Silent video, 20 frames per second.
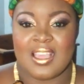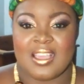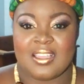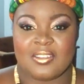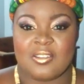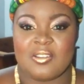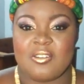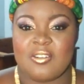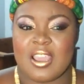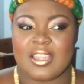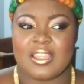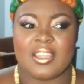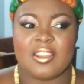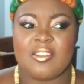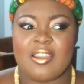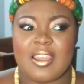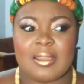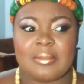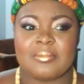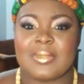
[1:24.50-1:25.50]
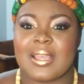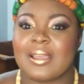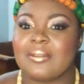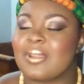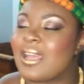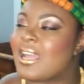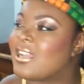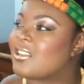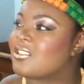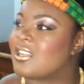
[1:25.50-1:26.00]
No, you know,
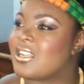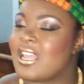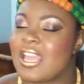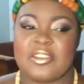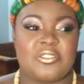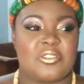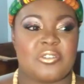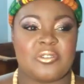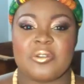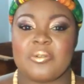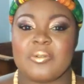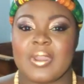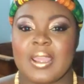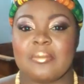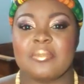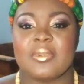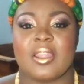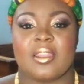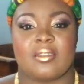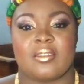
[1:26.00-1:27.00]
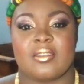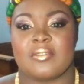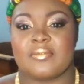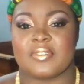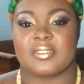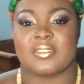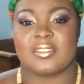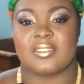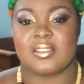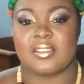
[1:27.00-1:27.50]
I'm actually, I don't know why I'm not
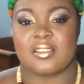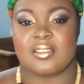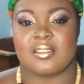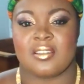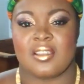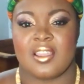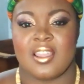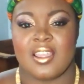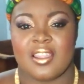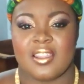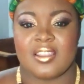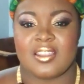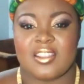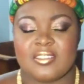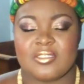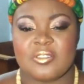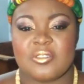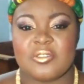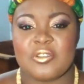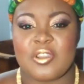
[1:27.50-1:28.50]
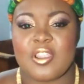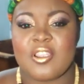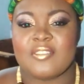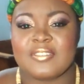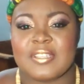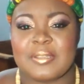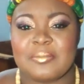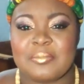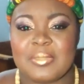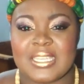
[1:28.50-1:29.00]
nervous. There's no nerves
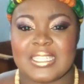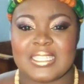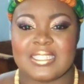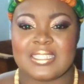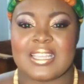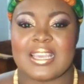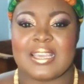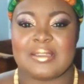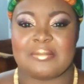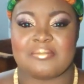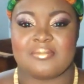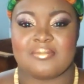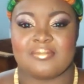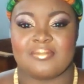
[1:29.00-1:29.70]
in me this time.